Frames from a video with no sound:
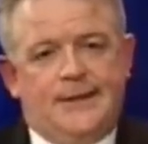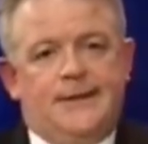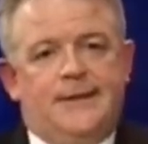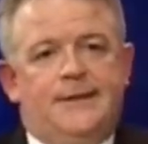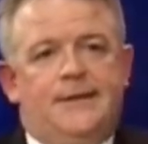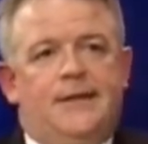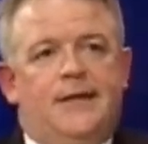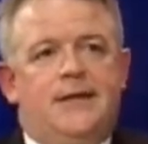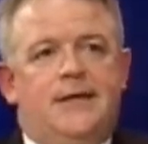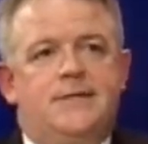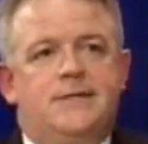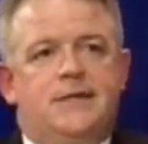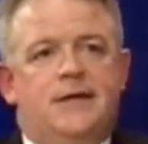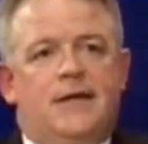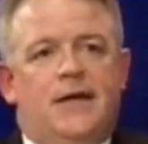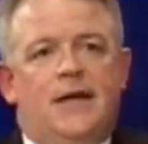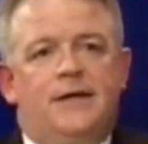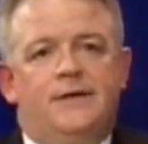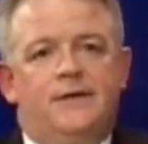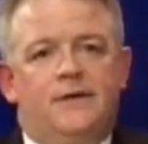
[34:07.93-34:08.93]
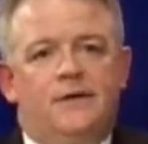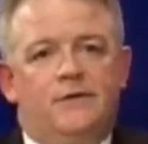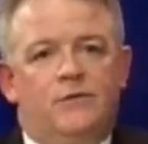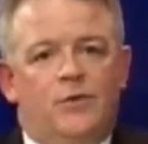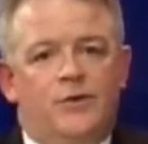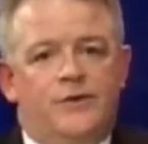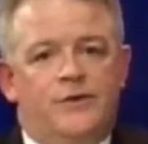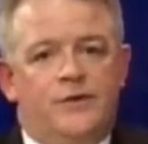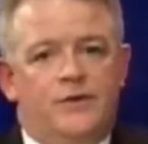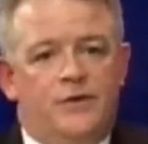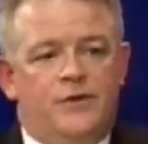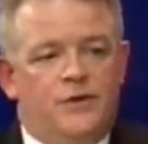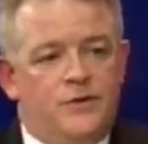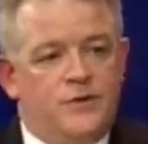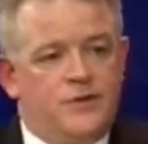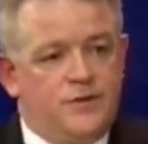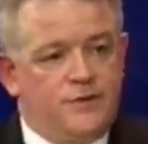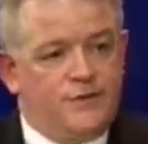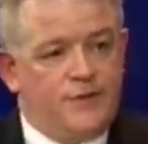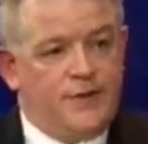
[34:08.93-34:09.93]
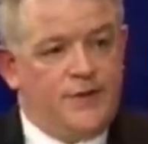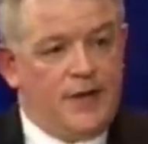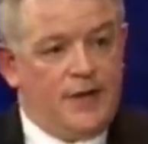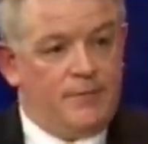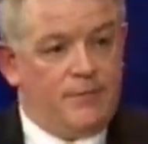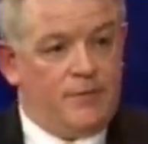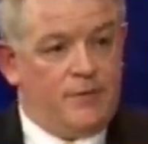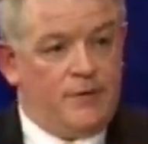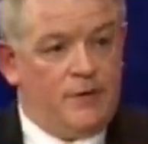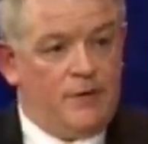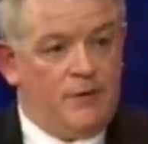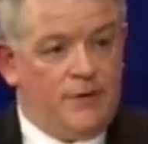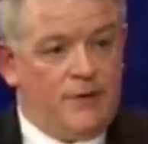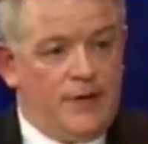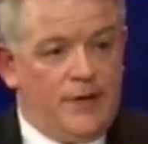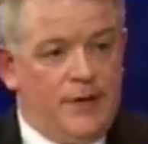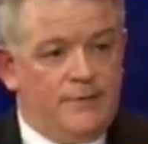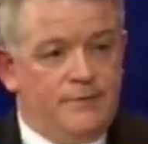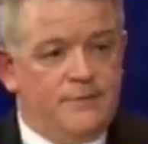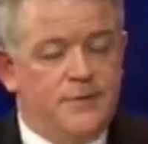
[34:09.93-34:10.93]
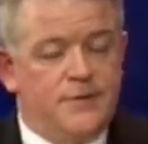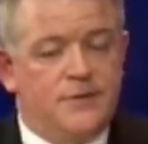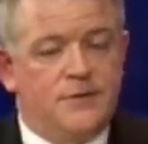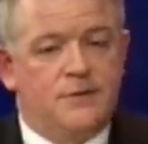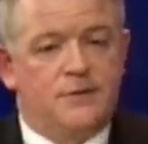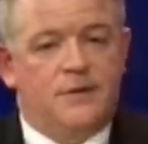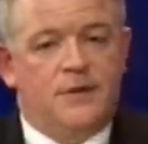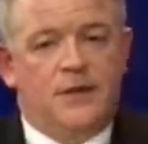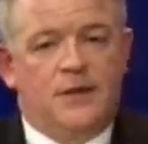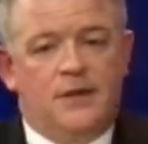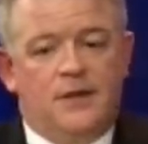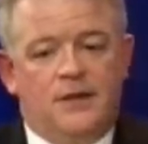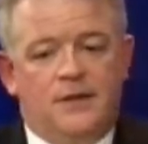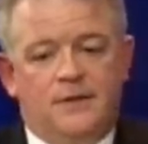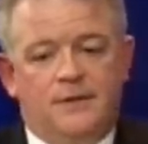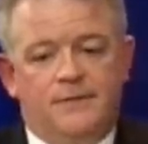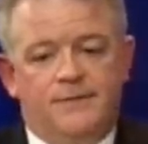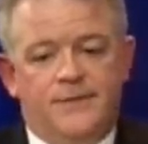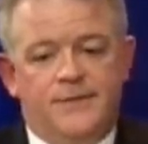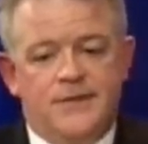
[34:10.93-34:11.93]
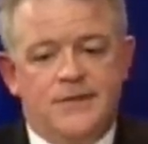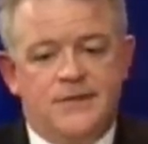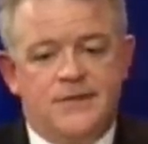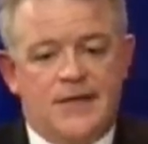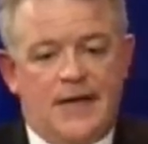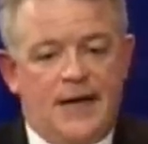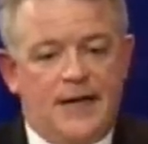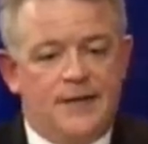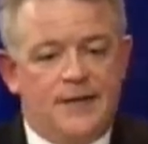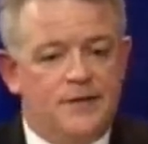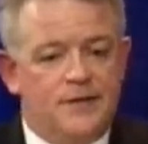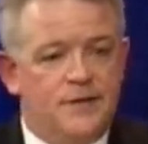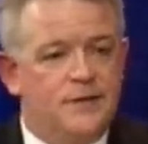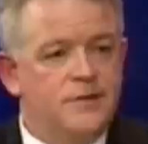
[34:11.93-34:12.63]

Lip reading: They the use of programs and the standards